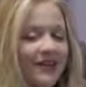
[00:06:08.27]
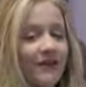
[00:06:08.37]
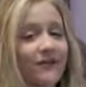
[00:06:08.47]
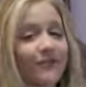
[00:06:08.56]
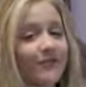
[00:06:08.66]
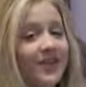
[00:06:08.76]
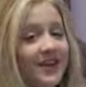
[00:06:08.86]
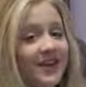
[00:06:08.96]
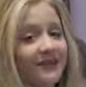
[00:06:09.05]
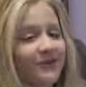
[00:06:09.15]
I love
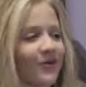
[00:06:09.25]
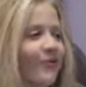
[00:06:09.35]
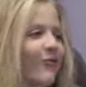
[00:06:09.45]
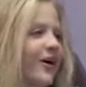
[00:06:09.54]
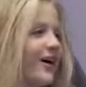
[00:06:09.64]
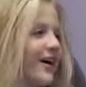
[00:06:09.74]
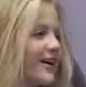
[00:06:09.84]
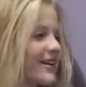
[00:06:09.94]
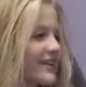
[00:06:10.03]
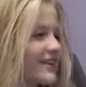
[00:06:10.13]
taking him for
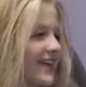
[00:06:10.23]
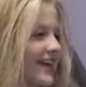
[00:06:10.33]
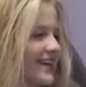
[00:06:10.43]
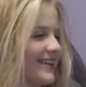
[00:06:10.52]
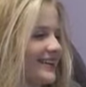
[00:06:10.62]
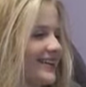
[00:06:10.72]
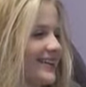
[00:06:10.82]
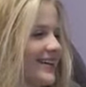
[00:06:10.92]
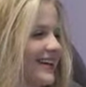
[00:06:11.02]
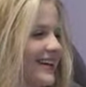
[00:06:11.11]
walks and
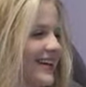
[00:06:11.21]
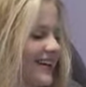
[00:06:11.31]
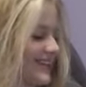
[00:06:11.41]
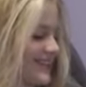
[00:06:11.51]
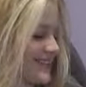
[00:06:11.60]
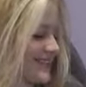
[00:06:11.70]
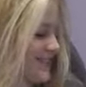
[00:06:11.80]
and just